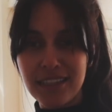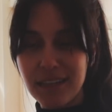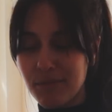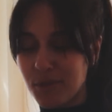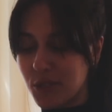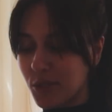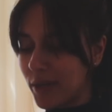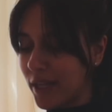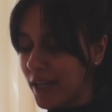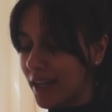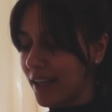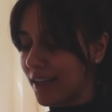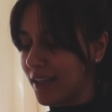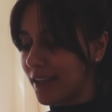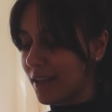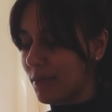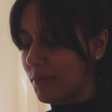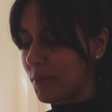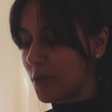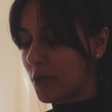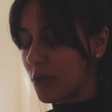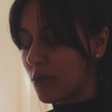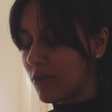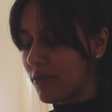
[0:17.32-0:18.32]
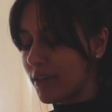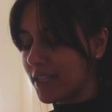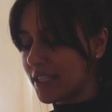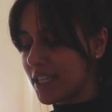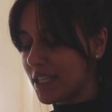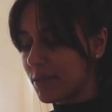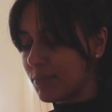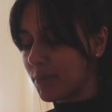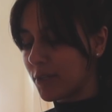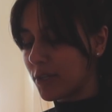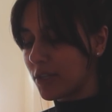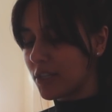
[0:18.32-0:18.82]
I'm doing pakoras
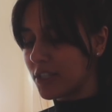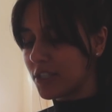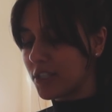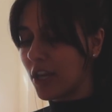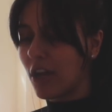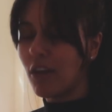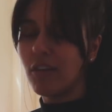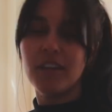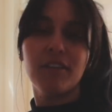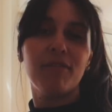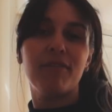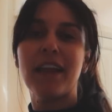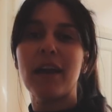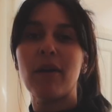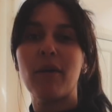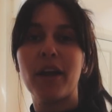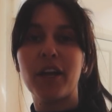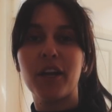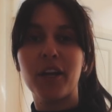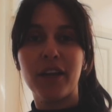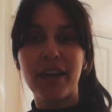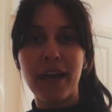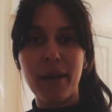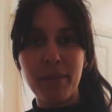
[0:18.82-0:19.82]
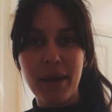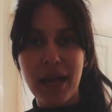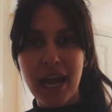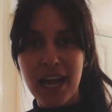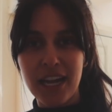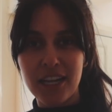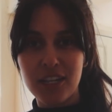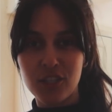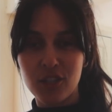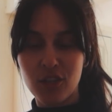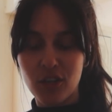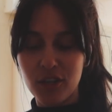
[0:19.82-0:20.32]
is because the only flour I could get my
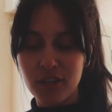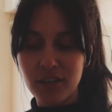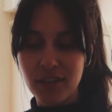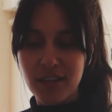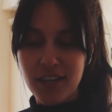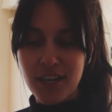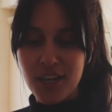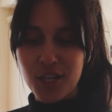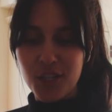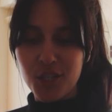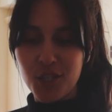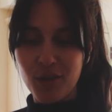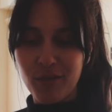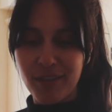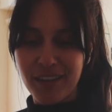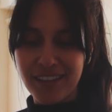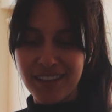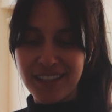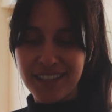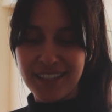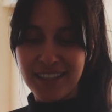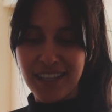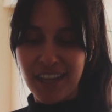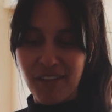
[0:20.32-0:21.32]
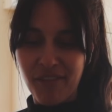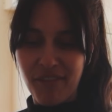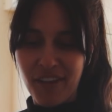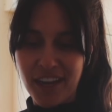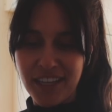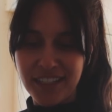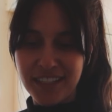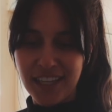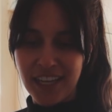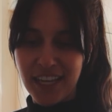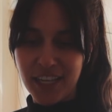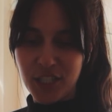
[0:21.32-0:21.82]
hands on during the
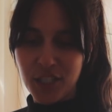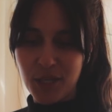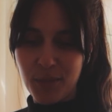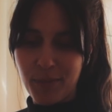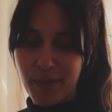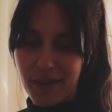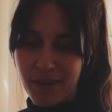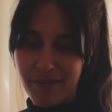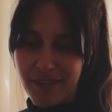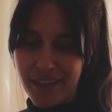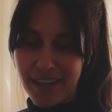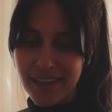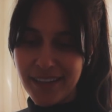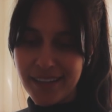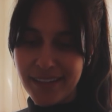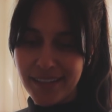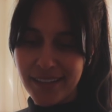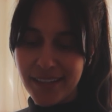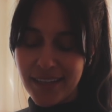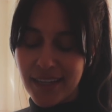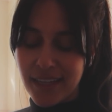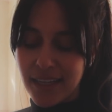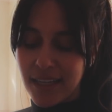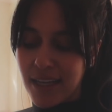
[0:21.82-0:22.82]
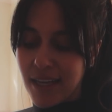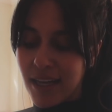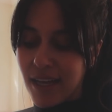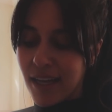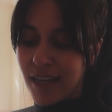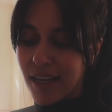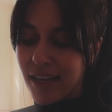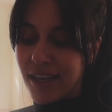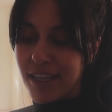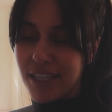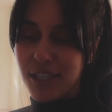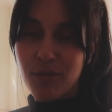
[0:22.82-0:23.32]
self-isolation period
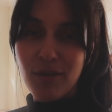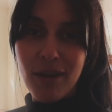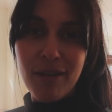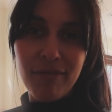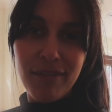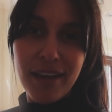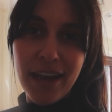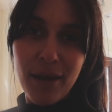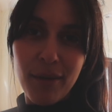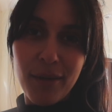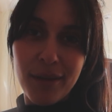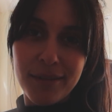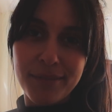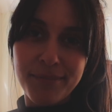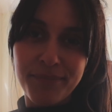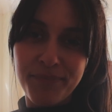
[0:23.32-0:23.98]
is gram flour.